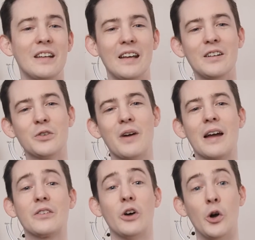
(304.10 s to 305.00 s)
to
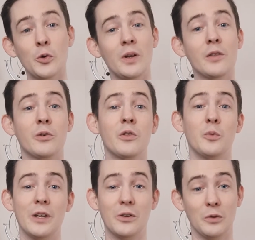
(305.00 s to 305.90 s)
interact only through the
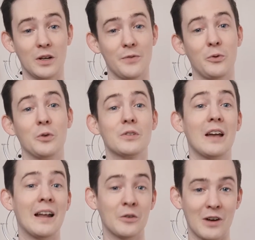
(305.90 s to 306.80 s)
weak nuclear force
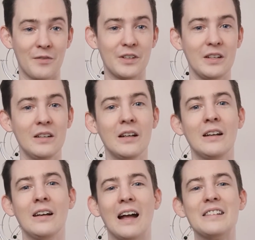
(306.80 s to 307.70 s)
and gravity,
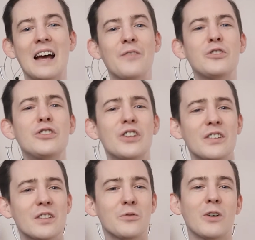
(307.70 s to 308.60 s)
and to have
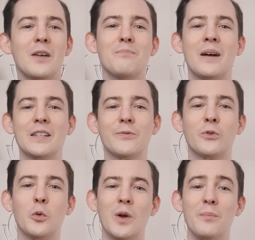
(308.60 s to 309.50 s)
just the right mass
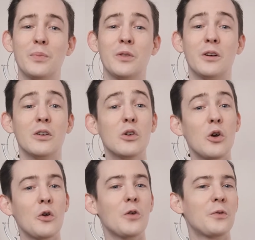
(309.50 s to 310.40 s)
for a WIMP that
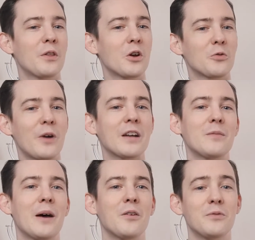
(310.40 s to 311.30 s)
could offer the correct
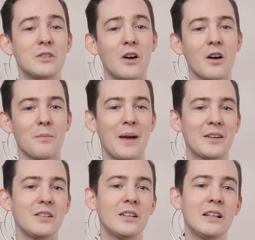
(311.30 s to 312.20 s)
amount of dark
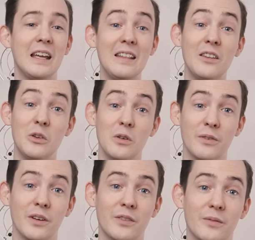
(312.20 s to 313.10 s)
matter in the
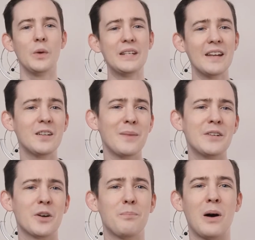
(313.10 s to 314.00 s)
universe. We tend to
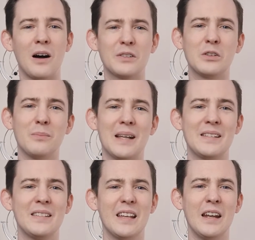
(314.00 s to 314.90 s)
measure particle
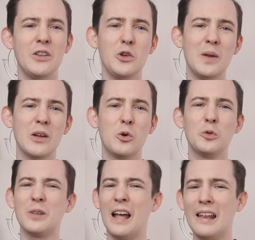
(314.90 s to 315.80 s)
masses in a unit
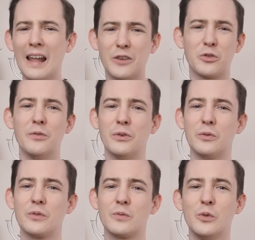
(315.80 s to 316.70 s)
called electron
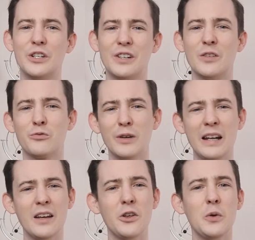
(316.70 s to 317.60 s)
volts, which is
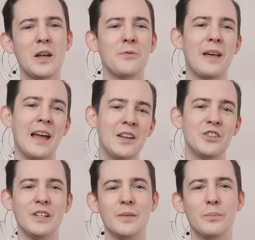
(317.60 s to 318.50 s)
really a unit of
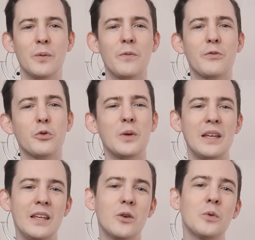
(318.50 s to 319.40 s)
energy, but through
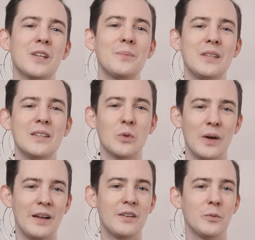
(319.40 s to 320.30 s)
E equals mc
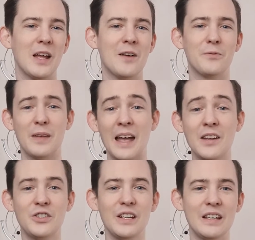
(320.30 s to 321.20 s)
squared, we have
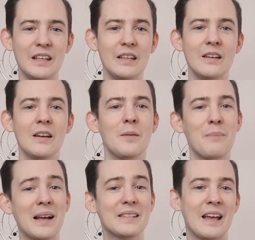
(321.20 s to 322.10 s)
energy E,
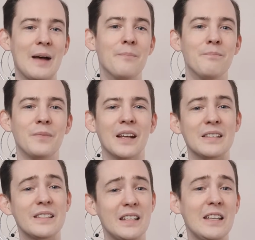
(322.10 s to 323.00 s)
mass m,
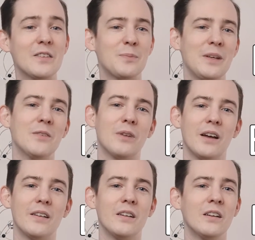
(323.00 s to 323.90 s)
and c the speed of
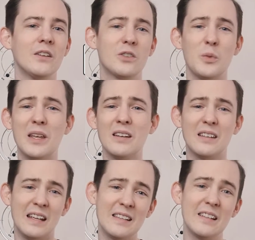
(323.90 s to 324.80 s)
light. So we
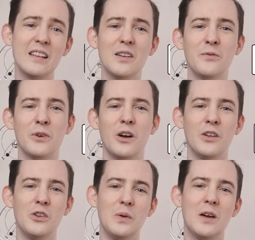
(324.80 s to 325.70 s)
can easily convert
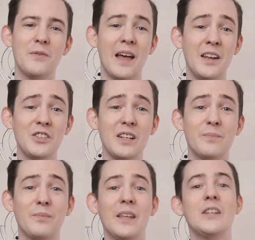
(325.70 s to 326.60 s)
a unit of
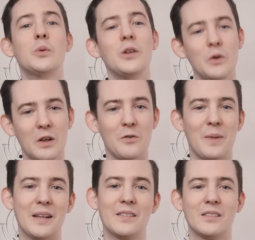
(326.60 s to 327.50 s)
energy into a unit of
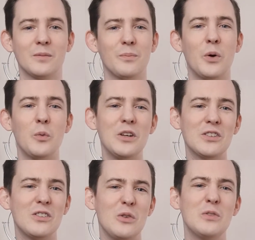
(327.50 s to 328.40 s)
mass, but we
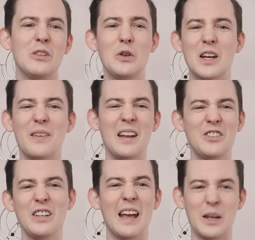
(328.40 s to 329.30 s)
just use the unit of
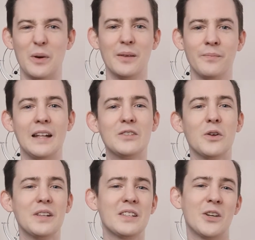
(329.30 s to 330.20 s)
energy anyway. It's
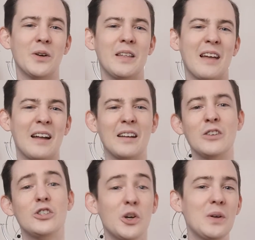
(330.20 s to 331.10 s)
not necessarily that
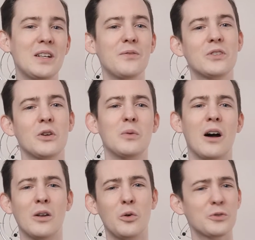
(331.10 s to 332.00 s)
intuitive, so
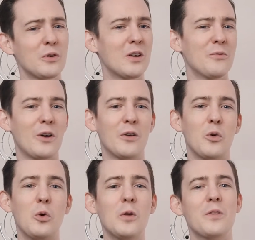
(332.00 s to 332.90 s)
I'll also convert
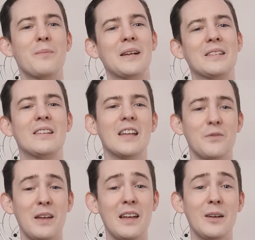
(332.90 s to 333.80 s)
all of the masses I
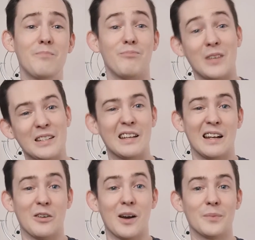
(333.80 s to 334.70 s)
give here into
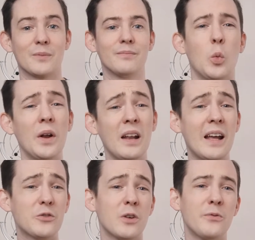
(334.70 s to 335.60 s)
kilograms. One
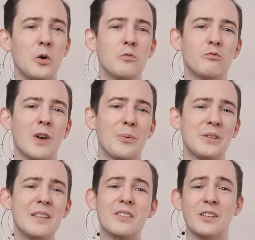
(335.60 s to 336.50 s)
electron volt
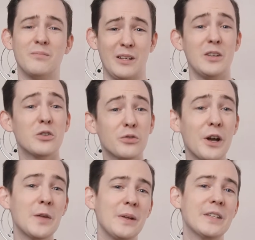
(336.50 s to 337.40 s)
represents an
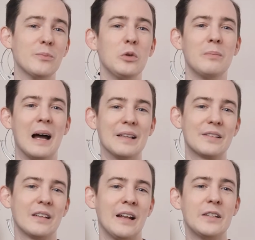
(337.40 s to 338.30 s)
incredibly small
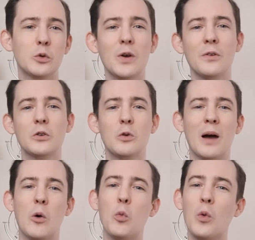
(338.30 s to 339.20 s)
mass, and it's equivalent to
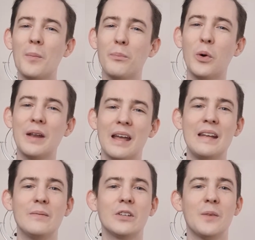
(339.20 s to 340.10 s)
about one point
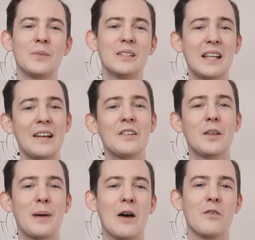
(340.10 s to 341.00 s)
eight times ten to
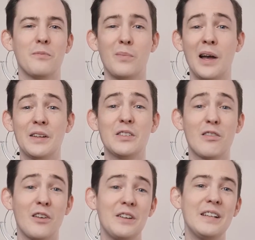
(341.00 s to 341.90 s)
the power of minus
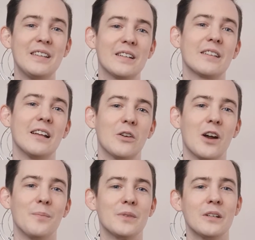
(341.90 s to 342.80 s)
thirty-six
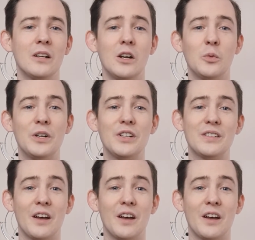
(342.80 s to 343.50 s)
kilograms, which is